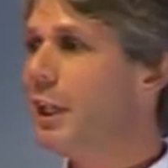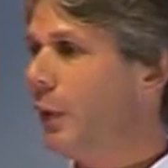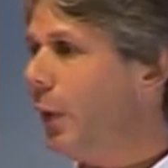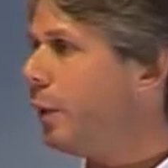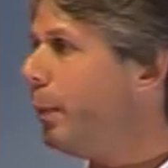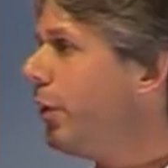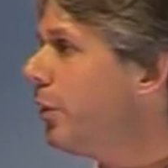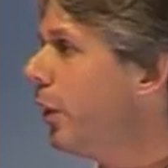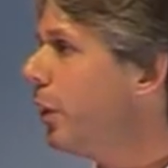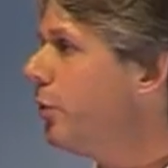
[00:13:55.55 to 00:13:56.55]
knowing
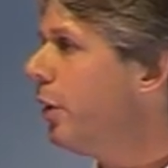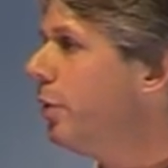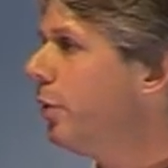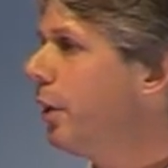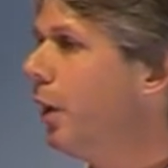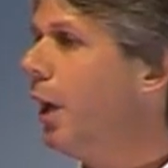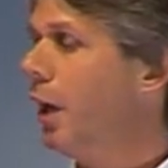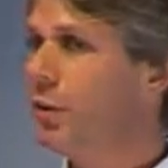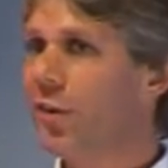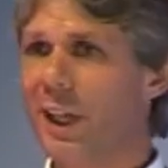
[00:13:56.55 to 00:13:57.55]
methodologies,
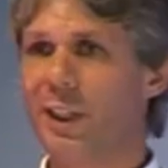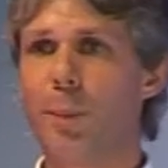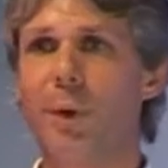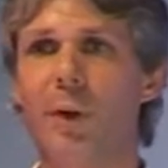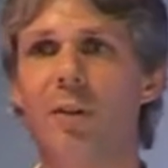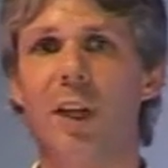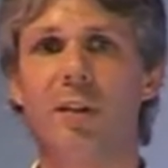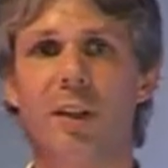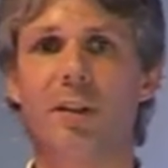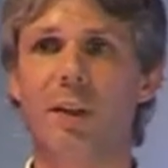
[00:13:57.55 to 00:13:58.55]
understanding
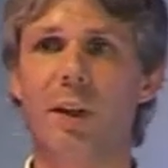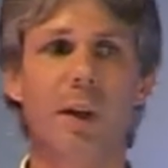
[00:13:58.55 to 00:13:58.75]
processes,